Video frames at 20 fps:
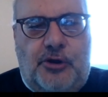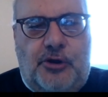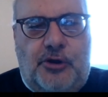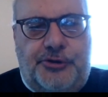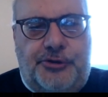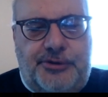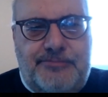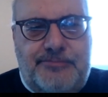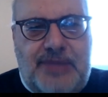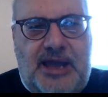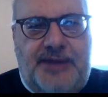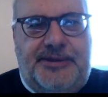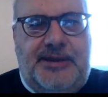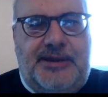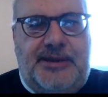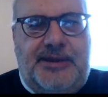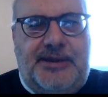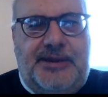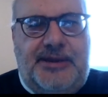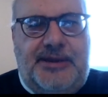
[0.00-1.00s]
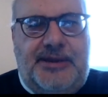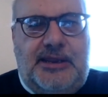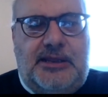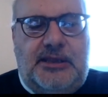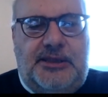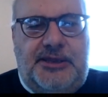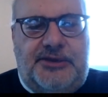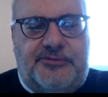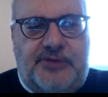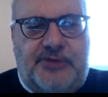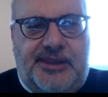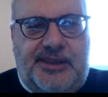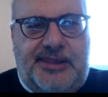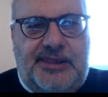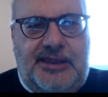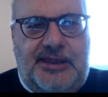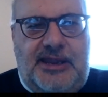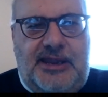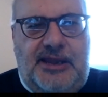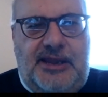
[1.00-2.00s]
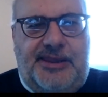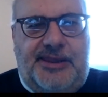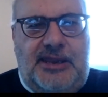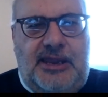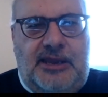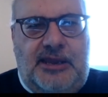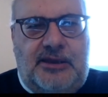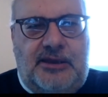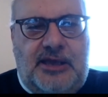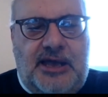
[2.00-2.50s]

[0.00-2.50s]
automatically translates in